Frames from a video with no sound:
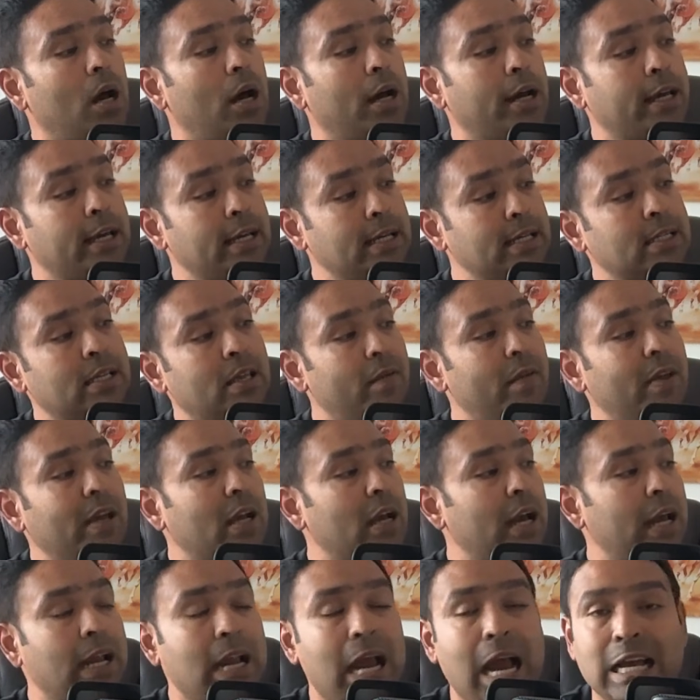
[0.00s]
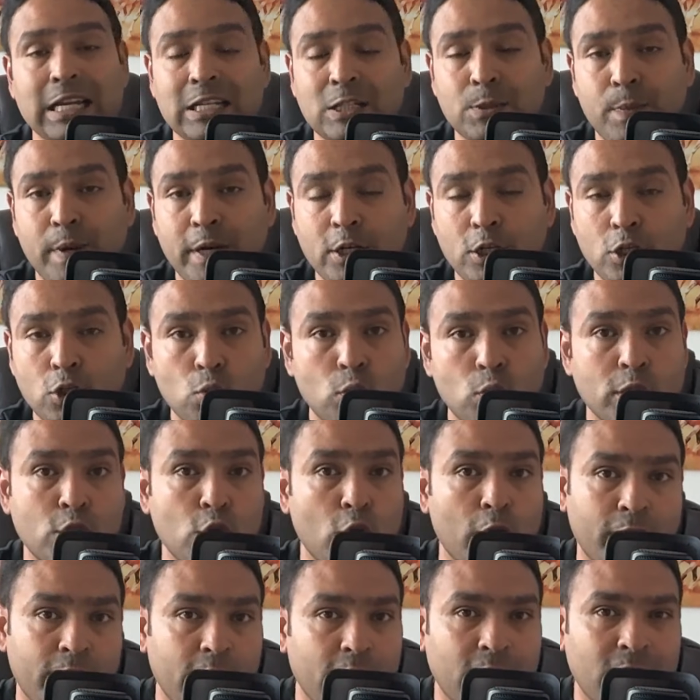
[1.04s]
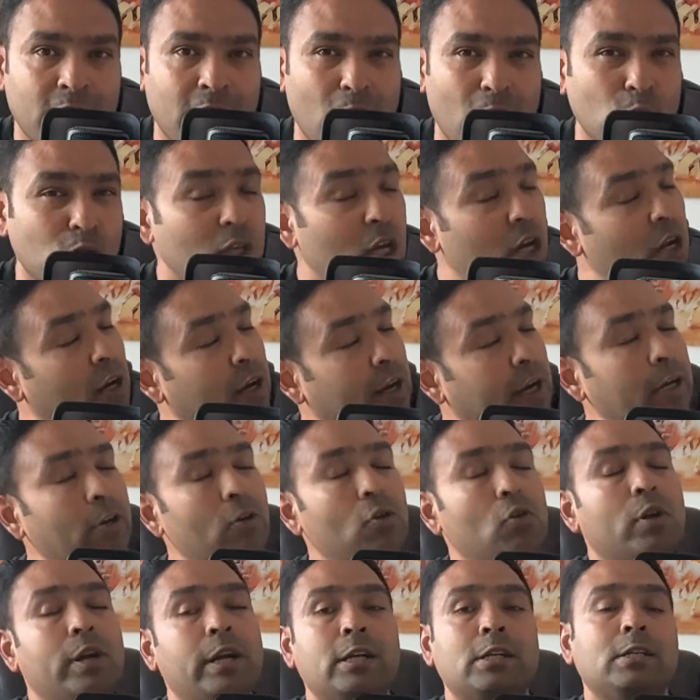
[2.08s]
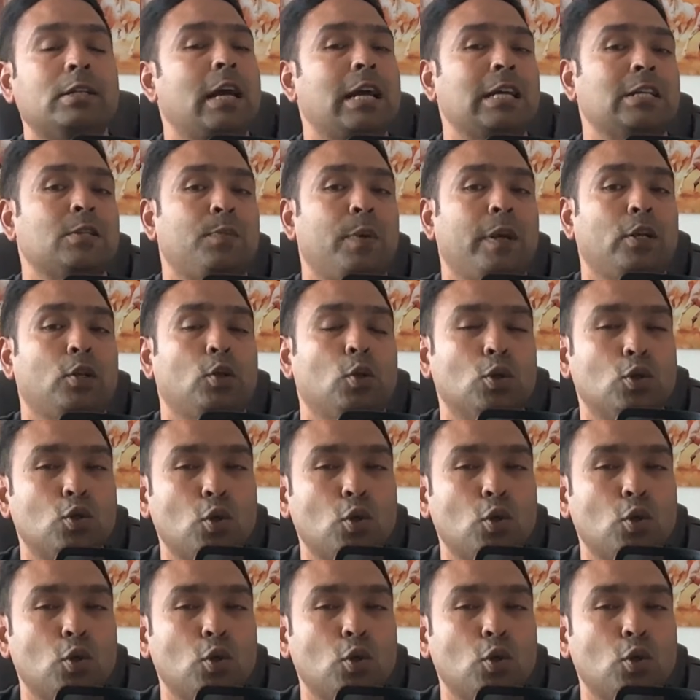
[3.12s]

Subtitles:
He is giving an aspect towards your fifth house, a retrograded aspect though.